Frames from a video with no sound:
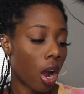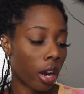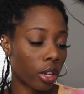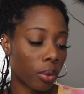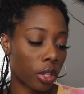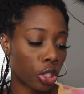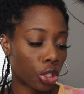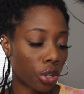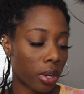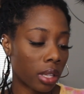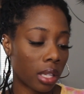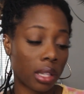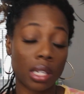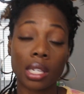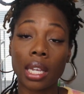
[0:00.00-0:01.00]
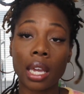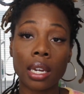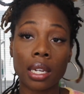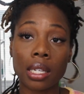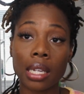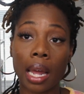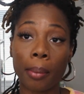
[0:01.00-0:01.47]
Are you ensuring that the
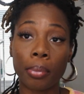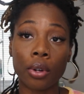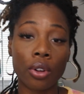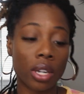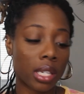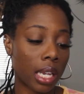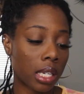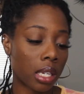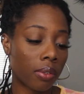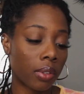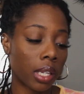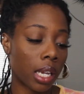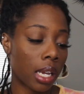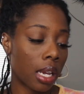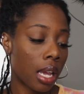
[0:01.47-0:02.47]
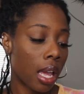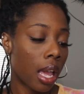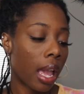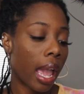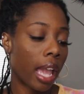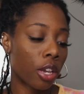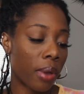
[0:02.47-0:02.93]
skin does not pull excessively?
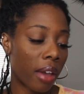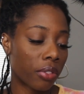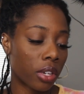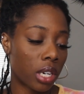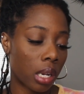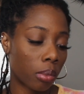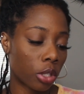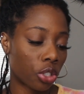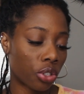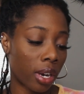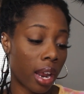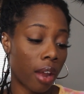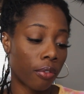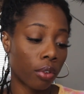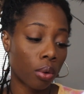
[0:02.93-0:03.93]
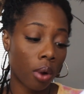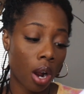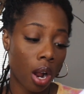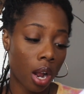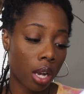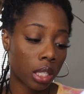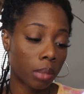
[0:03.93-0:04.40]
And you have to demonstrate
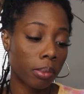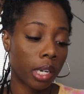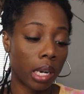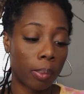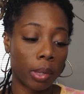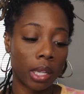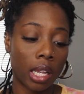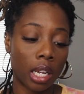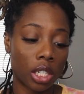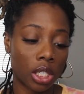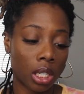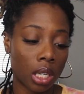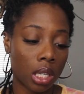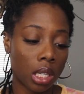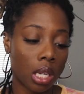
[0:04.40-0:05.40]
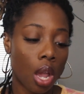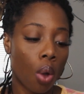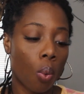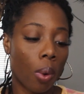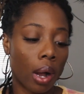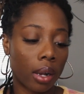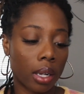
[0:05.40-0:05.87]
effleurage manipulations
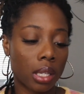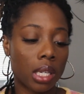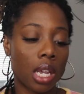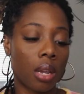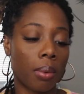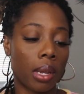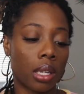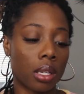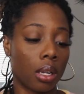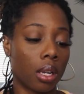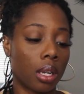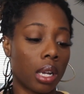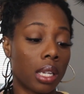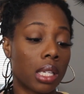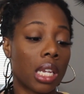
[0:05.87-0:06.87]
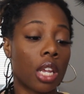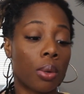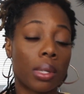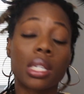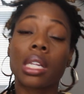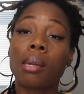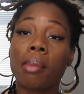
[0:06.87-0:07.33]
while
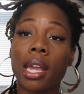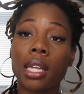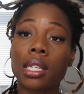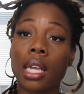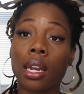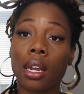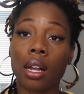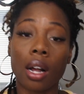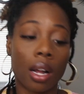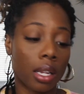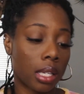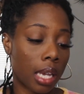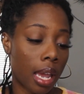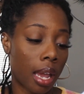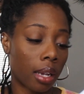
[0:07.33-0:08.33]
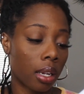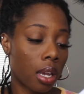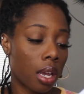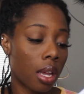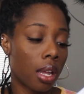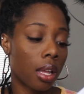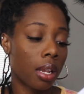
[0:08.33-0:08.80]
continuously maintaining contact.
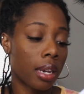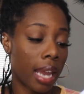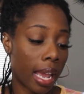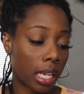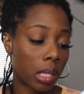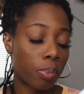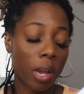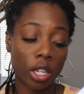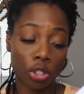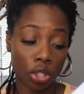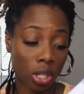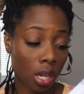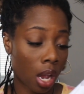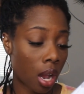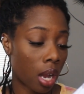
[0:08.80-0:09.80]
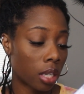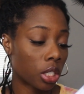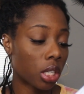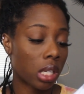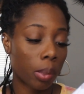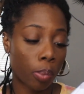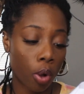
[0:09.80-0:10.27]
Next,
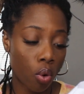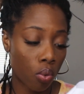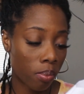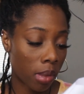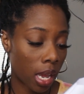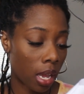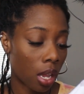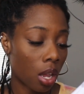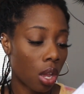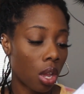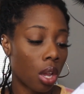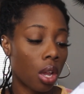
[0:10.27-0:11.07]
petrissage to potement.